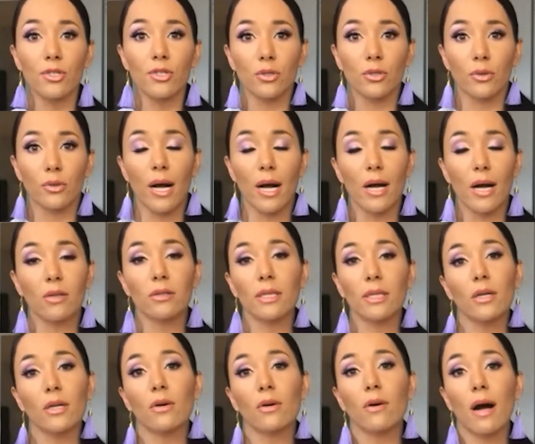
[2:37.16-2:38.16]
to how
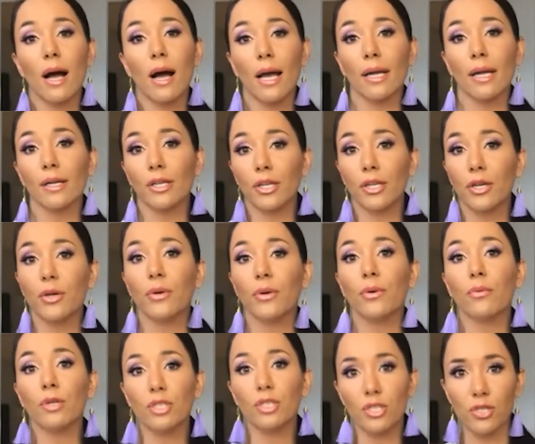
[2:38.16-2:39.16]
little I knew,
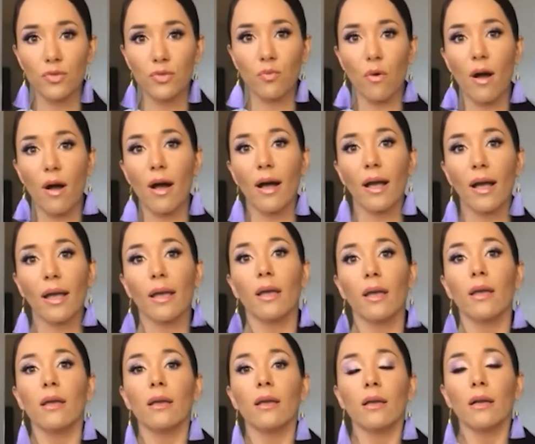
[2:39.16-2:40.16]
which is why
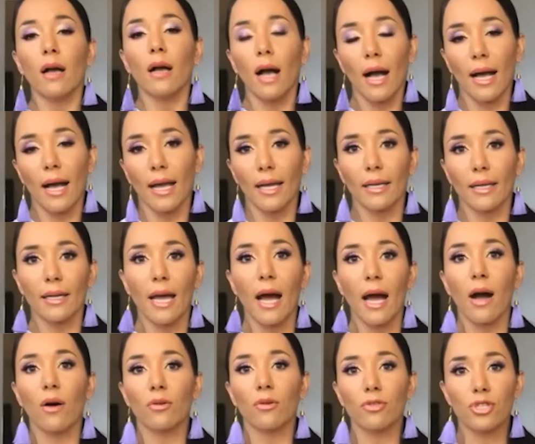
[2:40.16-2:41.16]
I
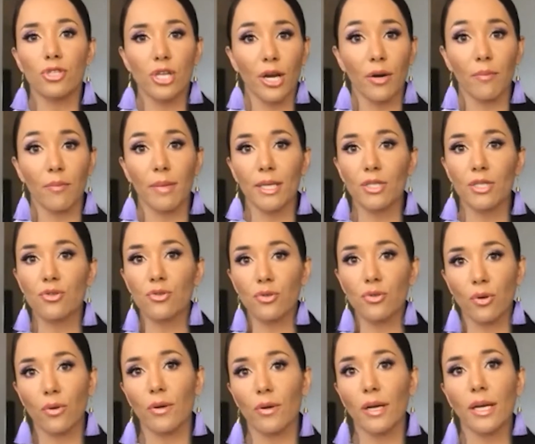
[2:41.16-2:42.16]
now share my
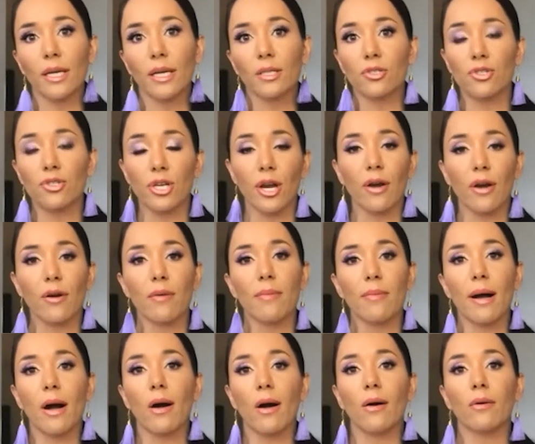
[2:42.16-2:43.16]
story and share
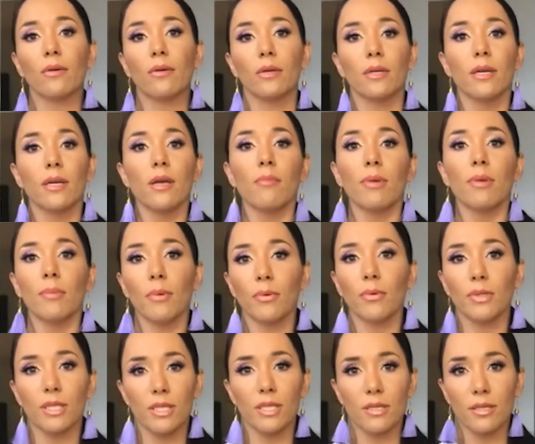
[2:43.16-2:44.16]
about people
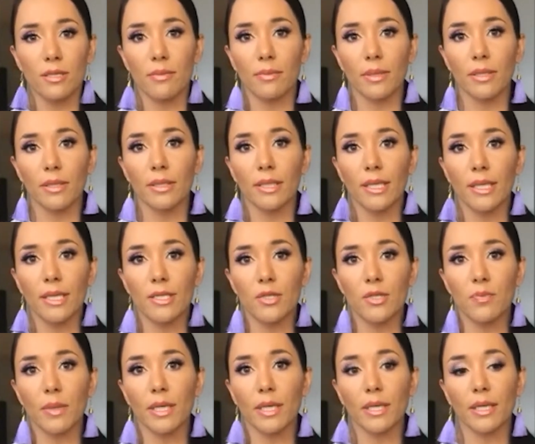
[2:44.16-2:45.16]
with disabilities,
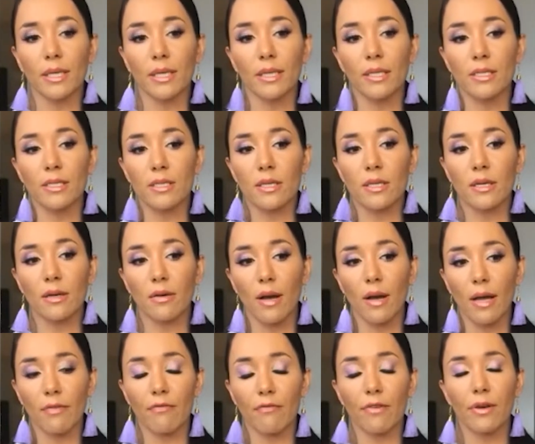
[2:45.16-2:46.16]
because
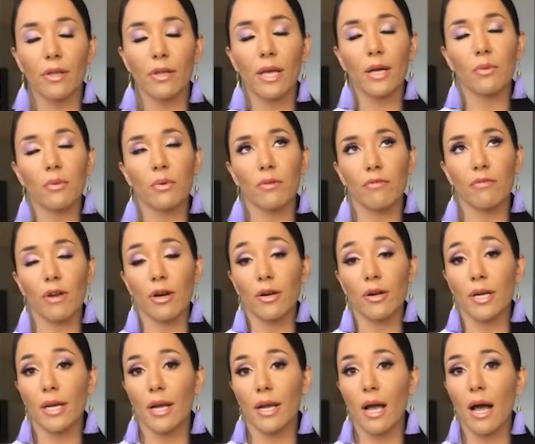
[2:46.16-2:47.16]
I feel like
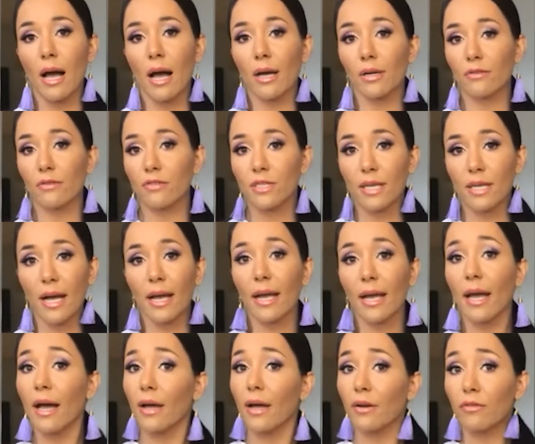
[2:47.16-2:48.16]
very out of sight,
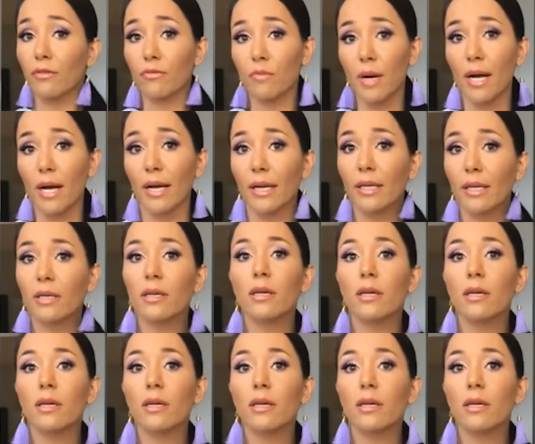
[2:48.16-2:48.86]
out of mind.